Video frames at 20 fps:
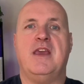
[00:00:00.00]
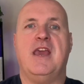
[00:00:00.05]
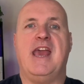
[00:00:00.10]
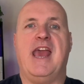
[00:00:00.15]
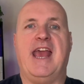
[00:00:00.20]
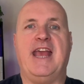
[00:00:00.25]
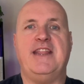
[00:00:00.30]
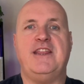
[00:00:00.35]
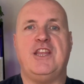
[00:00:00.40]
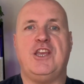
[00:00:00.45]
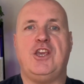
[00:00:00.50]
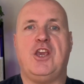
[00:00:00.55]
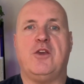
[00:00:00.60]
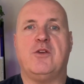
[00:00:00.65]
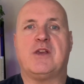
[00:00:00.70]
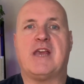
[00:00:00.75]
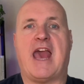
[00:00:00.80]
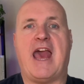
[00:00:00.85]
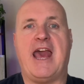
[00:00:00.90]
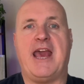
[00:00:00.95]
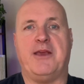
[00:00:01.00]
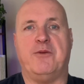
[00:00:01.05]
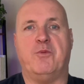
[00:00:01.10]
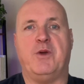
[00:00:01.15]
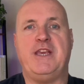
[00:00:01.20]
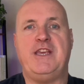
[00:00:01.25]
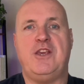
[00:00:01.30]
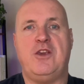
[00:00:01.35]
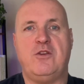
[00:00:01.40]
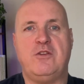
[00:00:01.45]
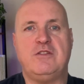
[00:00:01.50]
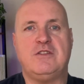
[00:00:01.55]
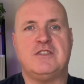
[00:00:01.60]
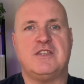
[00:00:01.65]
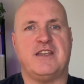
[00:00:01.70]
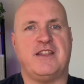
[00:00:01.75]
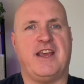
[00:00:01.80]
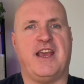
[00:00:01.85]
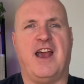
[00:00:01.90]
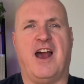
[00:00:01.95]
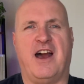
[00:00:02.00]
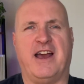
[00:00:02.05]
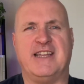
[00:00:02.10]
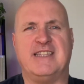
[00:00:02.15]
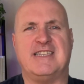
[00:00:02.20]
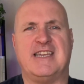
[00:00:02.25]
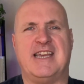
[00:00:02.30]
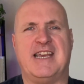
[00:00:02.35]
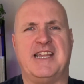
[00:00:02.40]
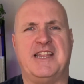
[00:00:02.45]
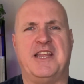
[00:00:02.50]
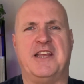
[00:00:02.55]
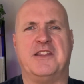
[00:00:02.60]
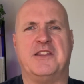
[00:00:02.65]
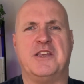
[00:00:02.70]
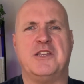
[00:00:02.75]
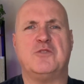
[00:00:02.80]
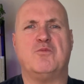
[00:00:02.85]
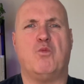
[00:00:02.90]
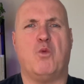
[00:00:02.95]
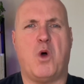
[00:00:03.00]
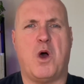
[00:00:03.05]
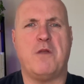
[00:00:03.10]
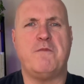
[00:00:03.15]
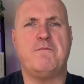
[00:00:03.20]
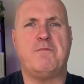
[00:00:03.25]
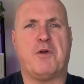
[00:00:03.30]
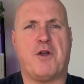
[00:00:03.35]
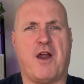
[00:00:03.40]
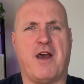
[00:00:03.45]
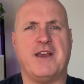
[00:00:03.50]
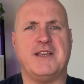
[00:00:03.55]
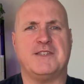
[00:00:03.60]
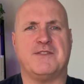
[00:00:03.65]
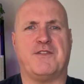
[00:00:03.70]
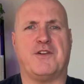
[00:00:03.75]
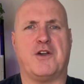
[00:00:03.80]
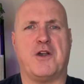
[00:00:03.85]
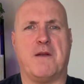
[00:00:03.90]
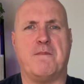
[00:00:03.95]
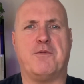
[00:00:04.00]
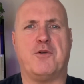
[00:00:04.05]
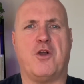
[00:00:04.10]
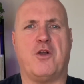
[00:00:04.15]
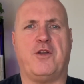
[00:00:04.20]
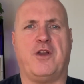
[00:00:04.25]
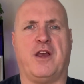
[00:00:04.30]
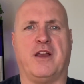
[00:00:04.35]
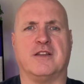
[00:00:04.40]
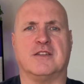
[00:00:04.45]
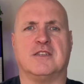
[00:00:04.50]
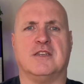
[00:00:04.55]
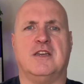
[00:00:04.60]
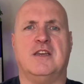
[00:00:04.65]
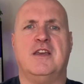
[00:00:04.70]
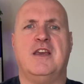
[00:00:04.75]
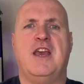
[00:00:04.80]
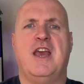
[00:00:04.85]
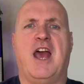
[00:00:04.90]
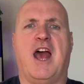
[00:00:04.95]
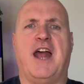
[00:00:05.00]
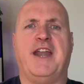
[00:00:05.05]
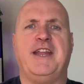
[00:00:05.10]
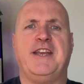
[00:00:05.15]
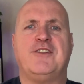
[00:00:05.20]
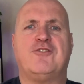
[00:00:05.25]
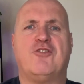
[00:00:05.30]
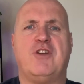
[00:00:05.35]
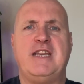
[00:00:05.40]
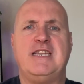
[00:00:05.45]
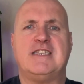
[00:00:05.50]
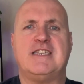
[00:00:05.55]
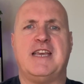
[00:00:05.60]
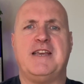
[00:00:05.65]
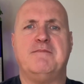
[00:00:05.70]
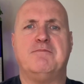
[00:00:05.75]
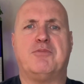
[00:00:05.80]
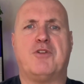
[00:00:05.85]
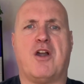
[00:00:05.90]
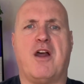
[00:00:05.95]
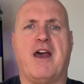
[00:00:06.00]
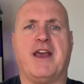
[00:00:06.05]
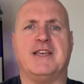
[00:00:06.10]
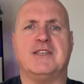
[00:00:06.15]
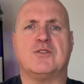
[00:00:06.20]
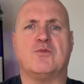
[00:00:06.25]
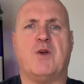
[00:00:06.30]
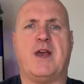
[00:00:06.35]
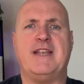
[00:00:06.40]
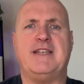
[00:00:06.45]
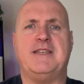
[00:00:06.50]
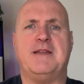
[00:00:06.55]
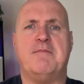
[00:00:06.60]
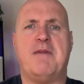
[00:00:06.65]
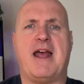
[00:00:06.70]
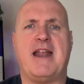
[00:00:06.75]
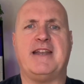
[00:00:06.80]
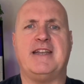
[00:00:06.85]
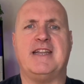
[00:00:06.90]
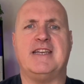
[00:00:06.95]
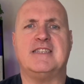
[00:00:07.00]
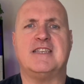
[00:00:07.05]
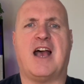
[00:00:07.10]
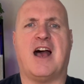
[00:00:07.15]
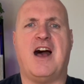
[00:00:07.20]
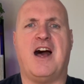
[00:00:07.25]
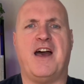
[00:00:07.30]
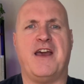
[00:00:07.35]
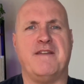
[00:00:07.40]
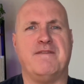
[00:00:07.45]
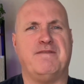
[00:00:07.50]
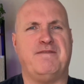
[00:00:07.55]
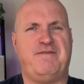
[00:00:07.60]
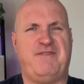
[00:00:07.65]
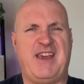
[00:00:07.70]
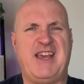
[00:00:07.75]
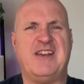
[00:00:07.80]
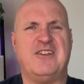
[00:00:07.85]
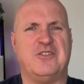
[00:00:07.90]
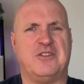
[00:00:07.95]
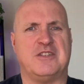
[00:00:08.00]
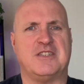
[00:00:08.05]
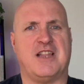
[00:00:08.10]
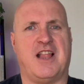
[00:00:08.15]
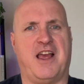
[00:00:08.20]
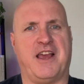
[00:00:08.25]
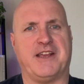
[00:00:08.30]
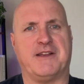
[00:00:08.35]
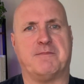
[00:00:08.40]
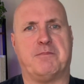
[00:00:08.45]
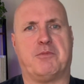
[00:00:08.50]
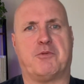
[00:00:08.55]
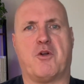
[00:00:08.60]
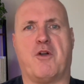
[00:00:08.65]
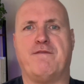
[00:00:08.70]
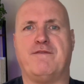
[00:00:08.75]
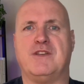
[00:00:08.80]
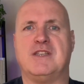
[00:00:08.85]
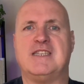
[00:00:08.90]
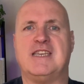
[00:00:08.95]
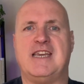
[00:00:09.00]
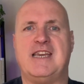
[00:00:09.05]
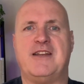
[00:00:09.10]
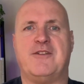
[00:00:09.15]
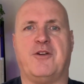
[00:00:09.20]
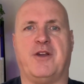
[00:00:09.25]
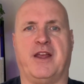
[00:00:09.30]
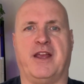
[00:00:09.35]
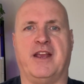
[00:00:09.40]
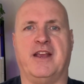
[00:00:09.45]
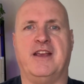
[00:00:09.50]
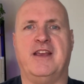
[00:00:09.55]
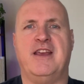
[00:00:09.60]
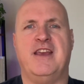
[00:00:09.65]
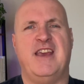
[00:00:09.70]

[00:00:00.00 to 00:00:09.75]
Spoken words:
In the UK, we're used to the idea that there's one price for a product. An increasing price when demand is high feels like profiteering.